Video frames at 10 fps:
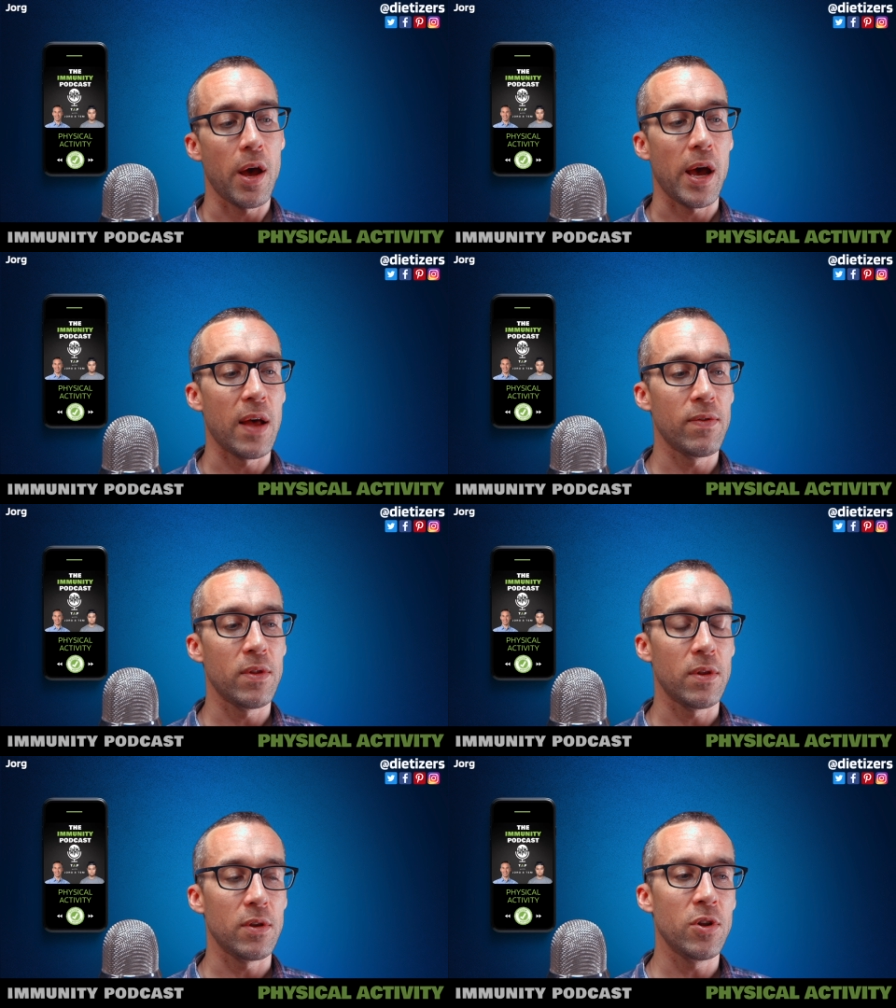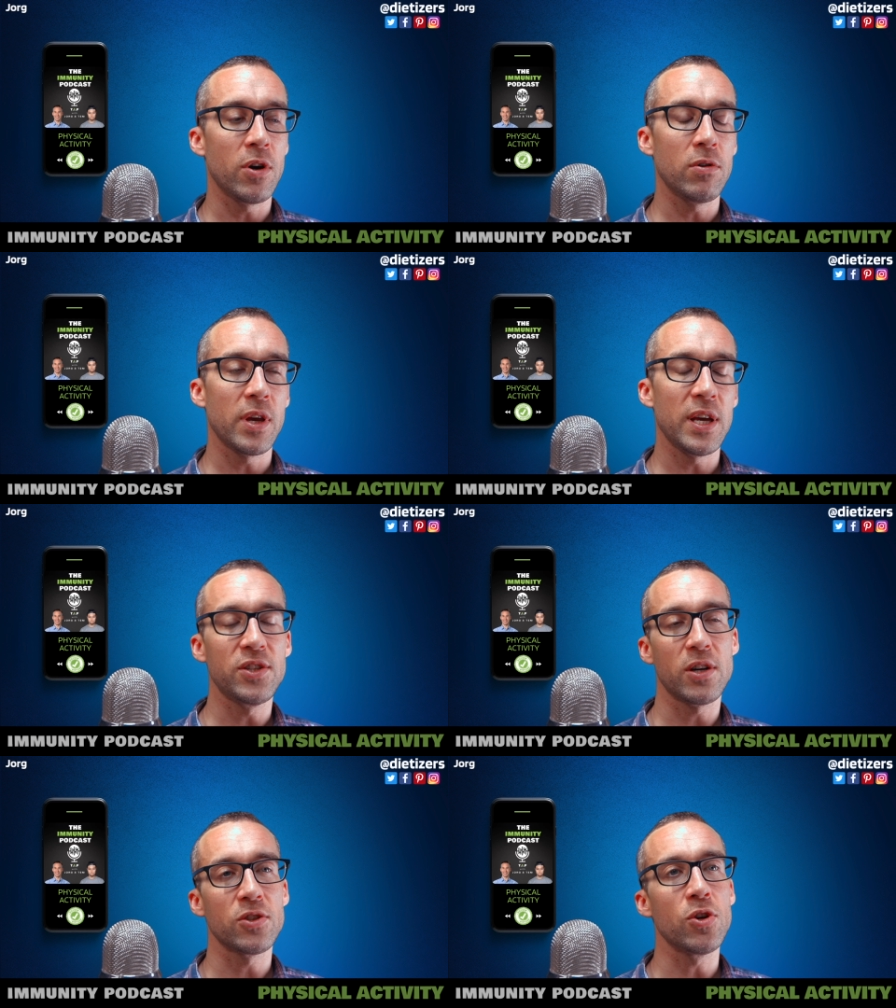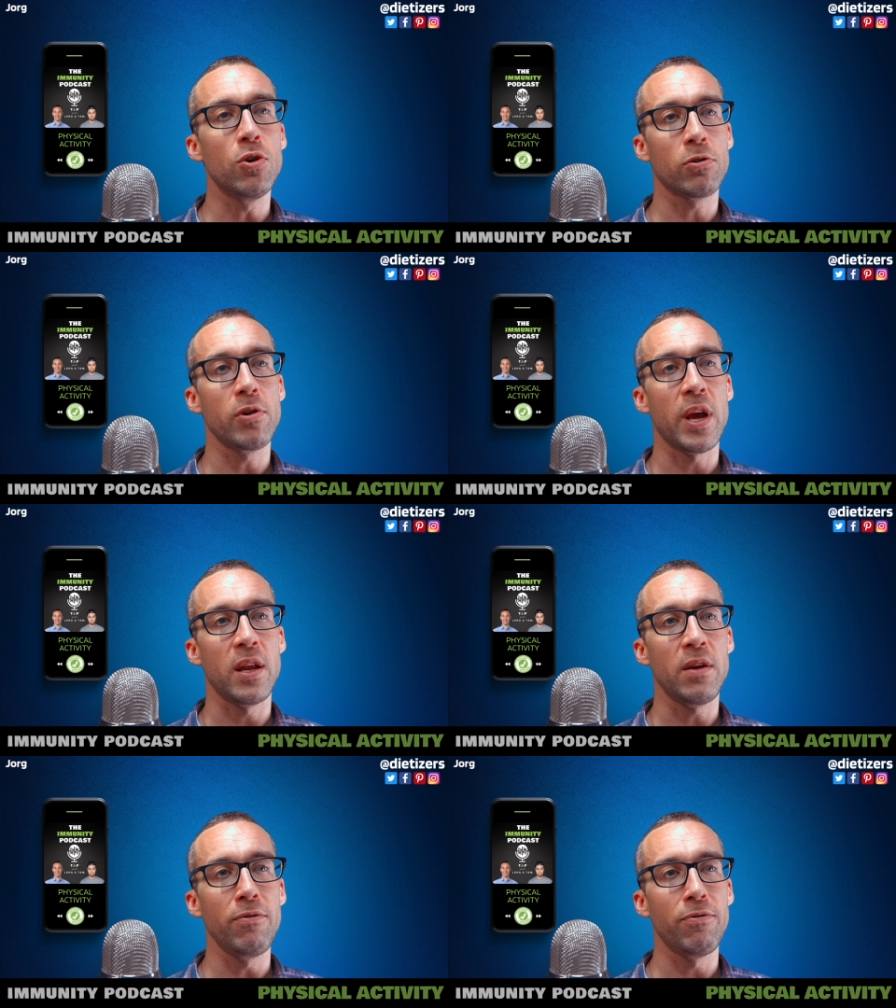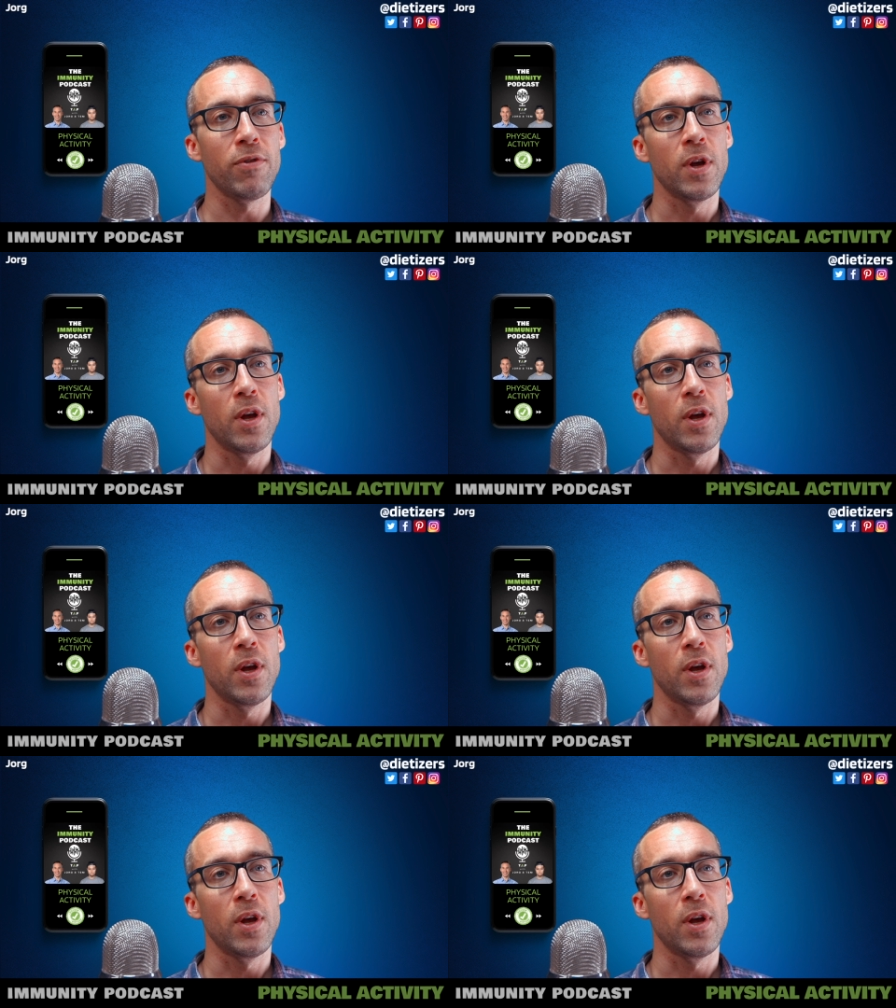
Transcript: And, you know, kids are so creative